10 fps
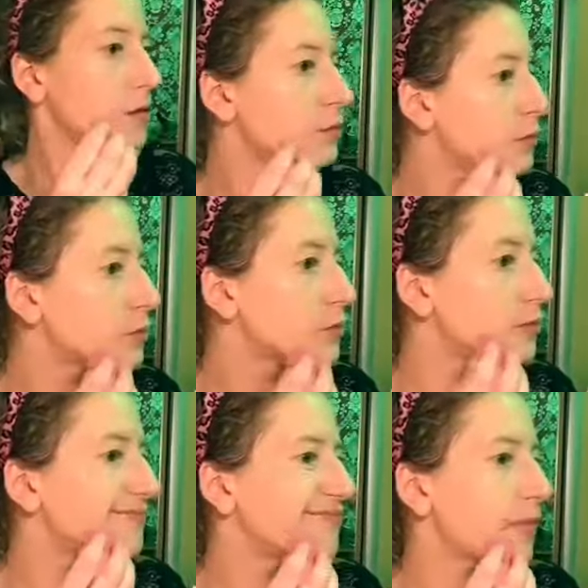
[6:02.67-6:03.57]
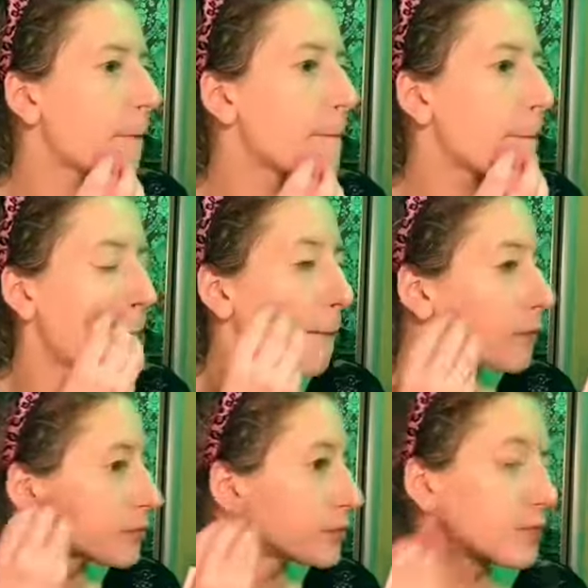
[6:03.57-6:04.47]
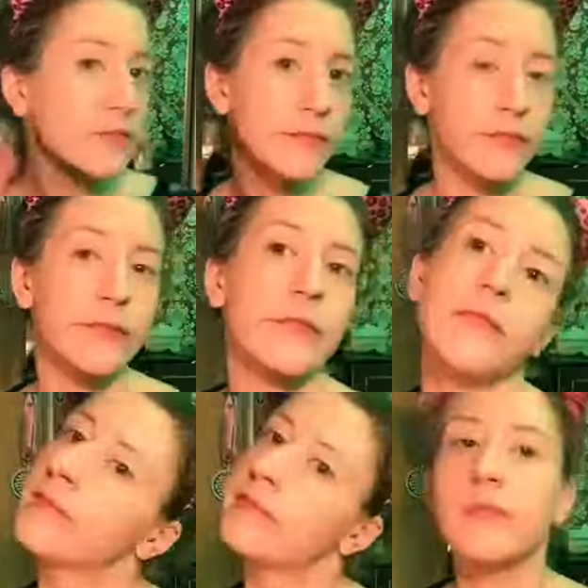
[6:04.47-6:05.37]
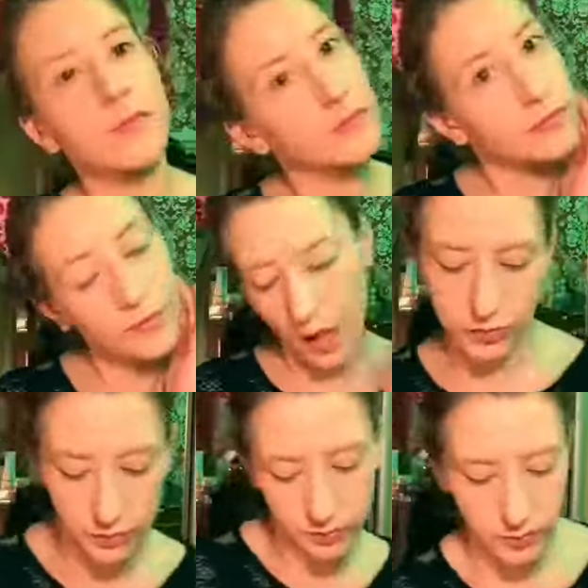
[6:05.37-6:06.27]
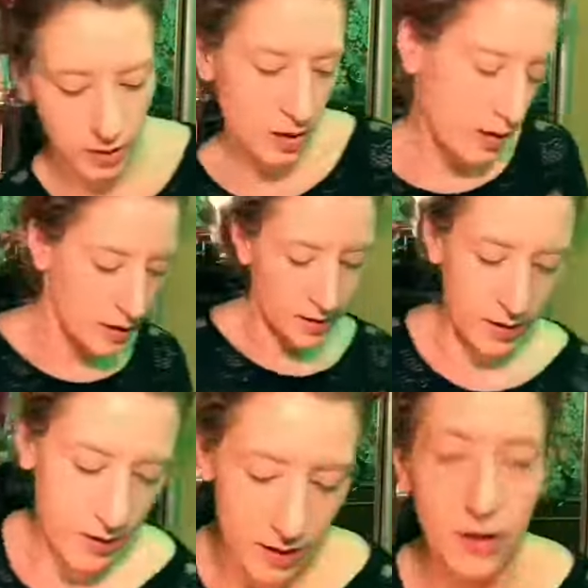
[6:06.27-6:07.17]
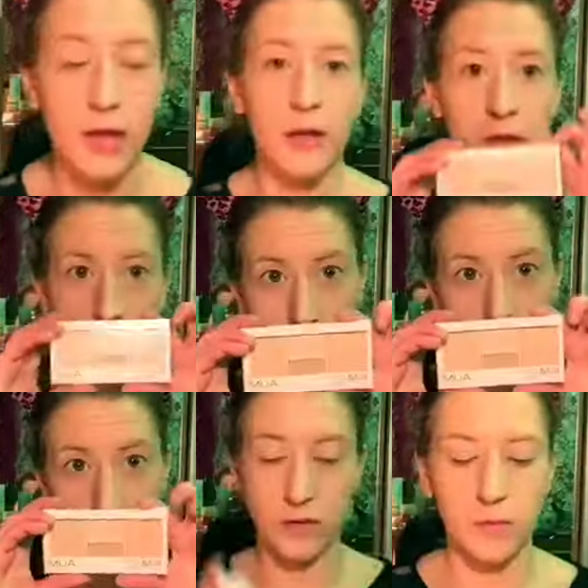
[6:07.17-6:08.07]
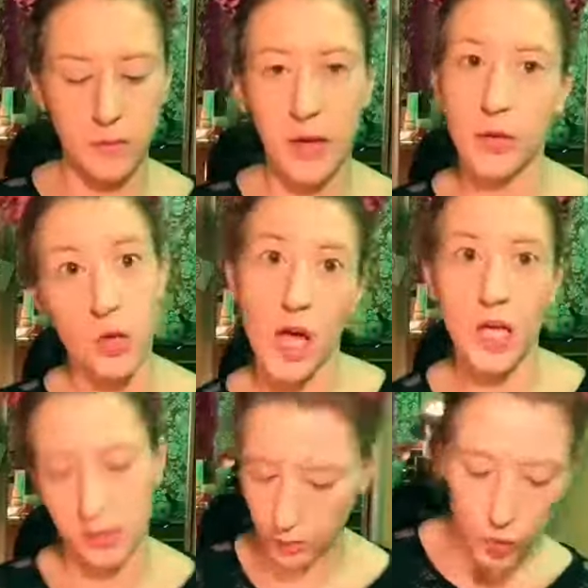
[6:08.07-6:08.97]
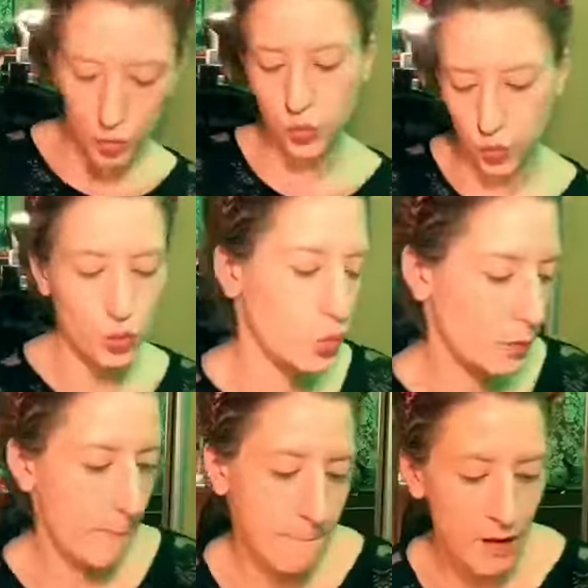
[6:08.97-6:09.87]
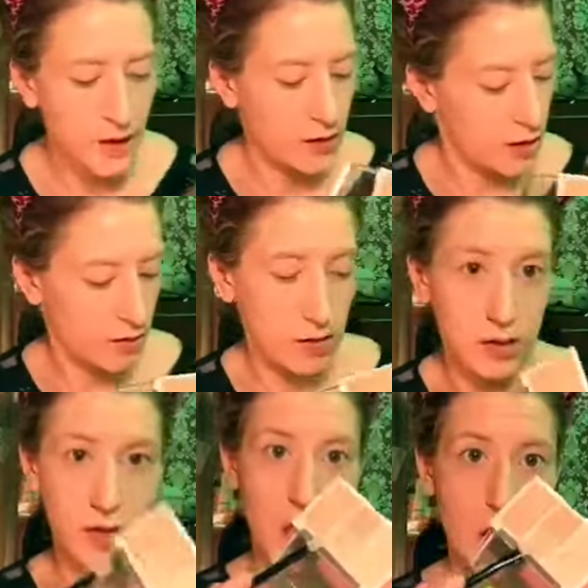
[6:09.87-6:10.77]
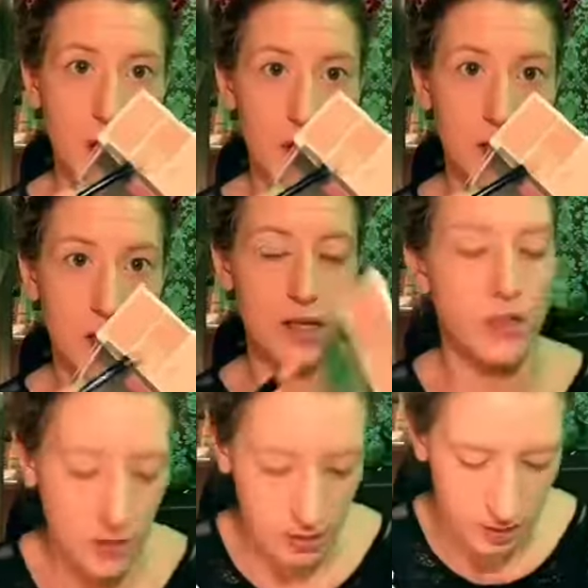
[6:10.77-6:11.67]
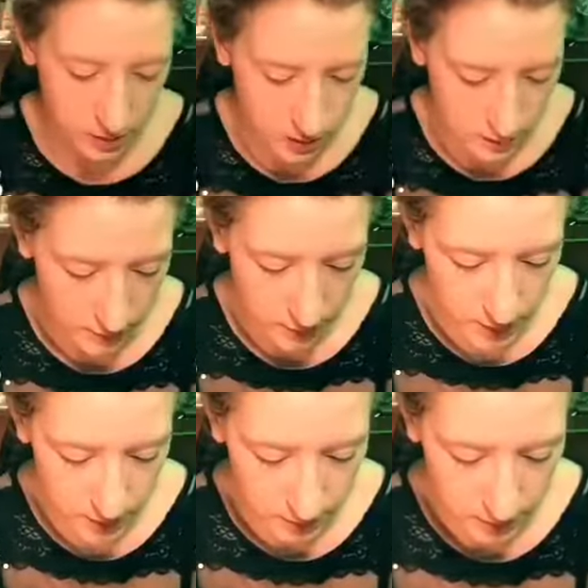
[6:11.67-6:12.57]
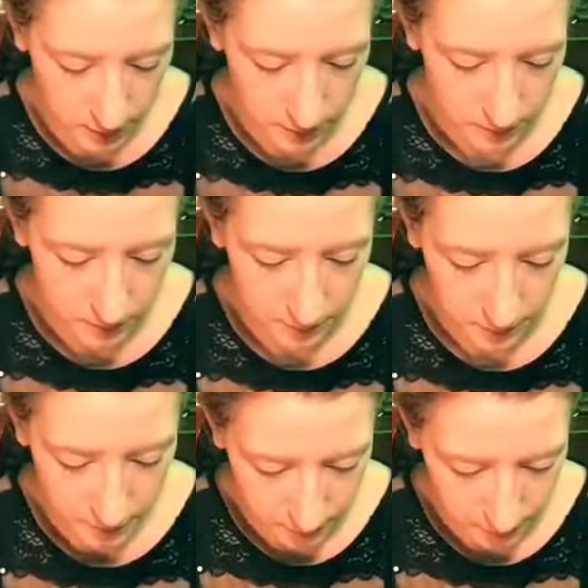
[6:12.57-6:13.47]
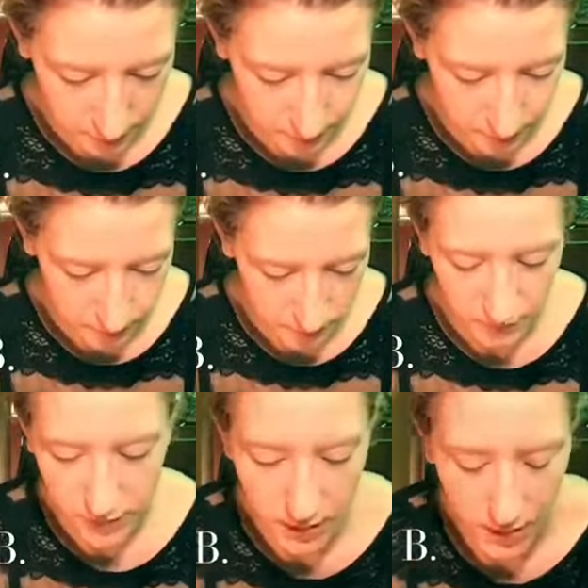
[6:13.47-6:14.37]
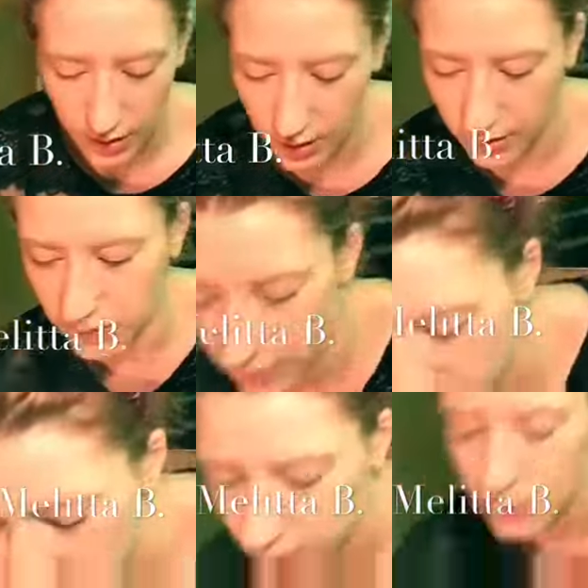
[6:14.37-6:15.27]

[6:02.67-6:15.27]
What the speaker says: Also, I want to talk about my lips. I used a homemade lip plumper, which I'm gonna show it in a DIY video very soon. For concealer, I'm using the same palette I was using